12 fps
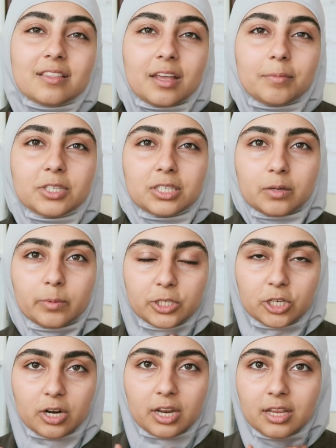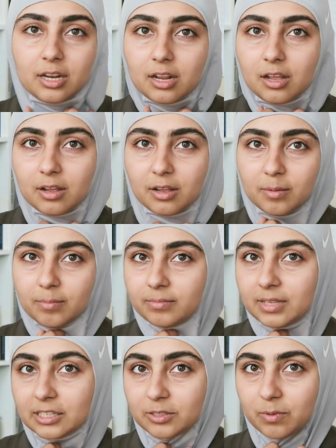I think I'm just gonna return it.
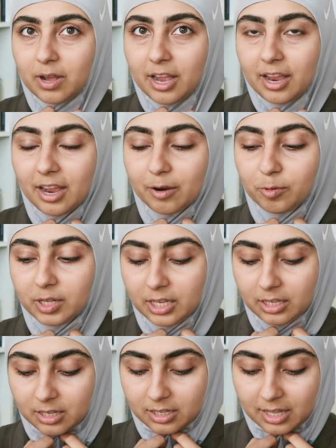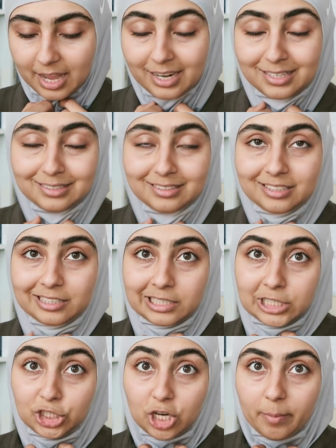That's why I really like
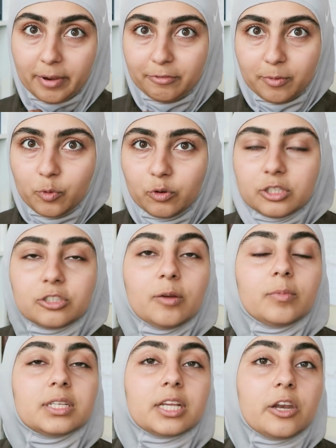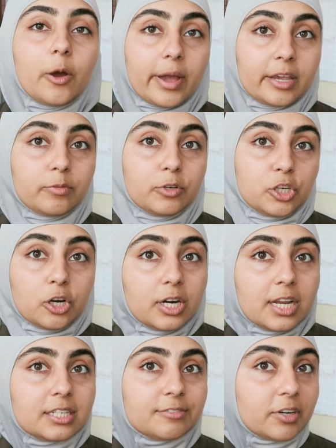shopping from Nordstrom, because I know I can
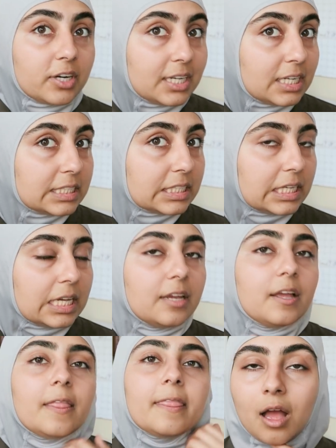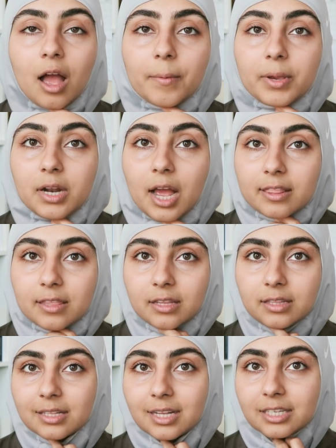return it very easily. I mean, I
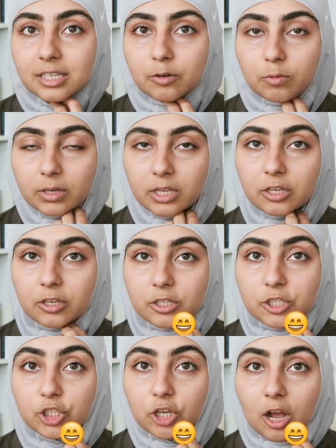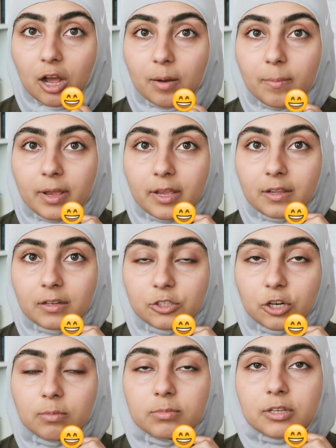think that they did a really good job in
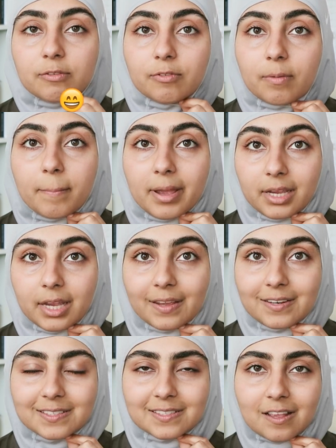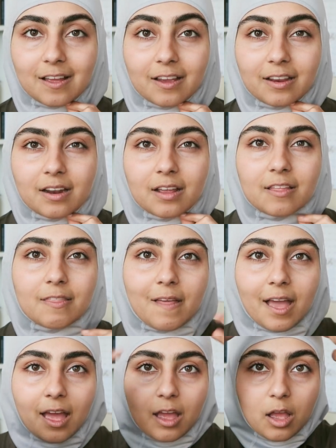terms of making a design
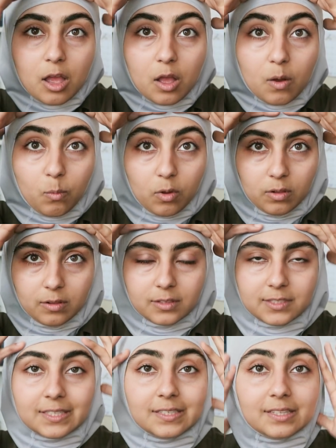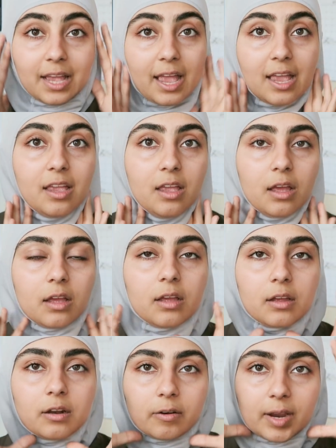that will stay,
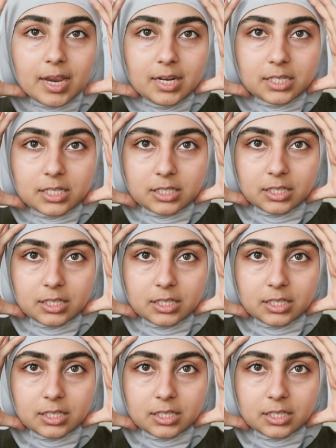right?